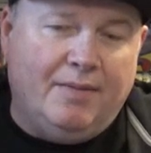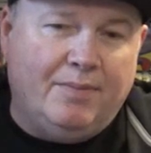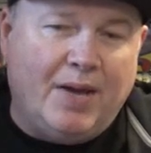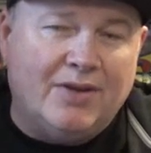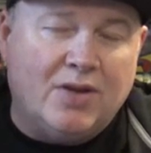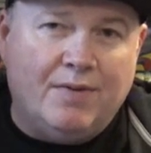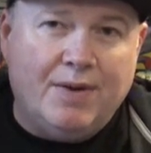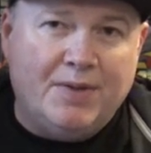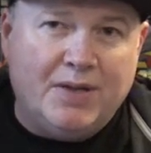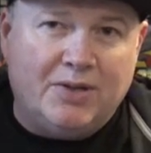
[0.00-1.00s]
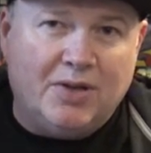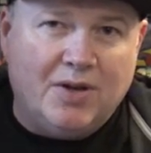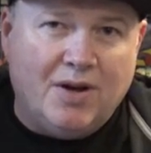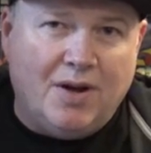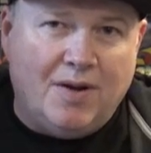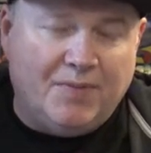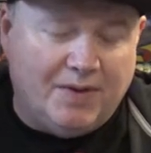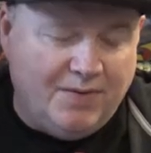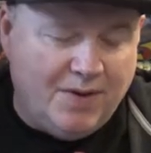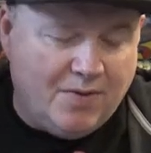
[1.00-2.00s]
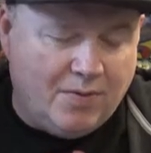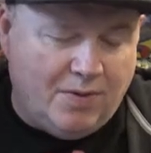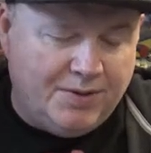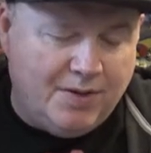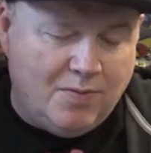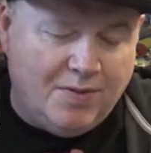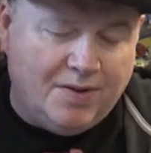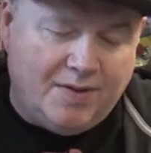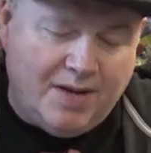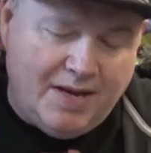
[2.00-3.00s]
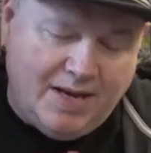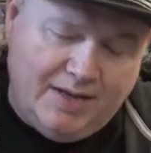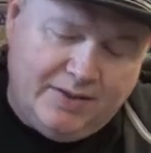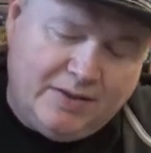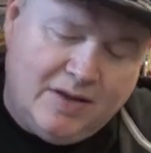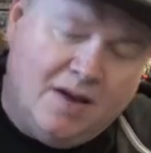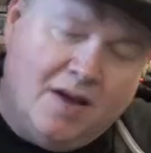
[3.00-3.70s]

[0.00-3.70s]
but it's got a reproduction cart, a really good quality one, and that is